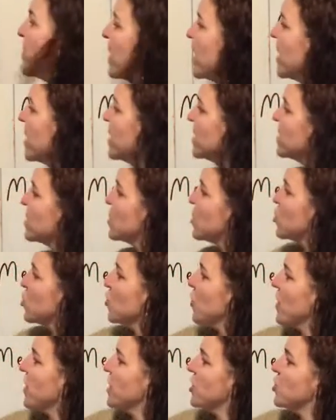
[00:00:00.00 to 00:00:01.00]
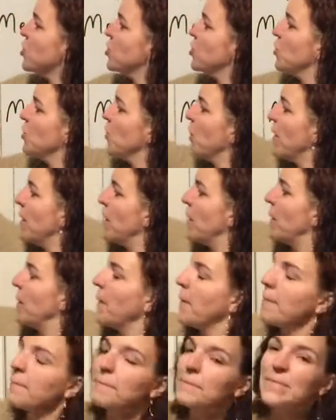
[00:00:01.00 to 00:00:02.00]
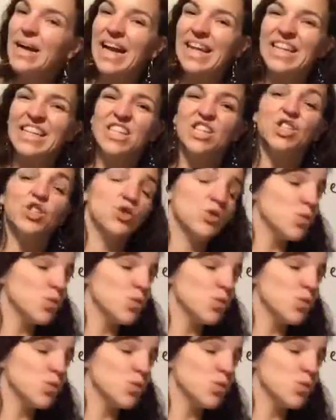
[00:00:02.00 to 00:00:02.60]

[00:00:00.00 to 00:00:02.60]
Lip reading: is the 22 minus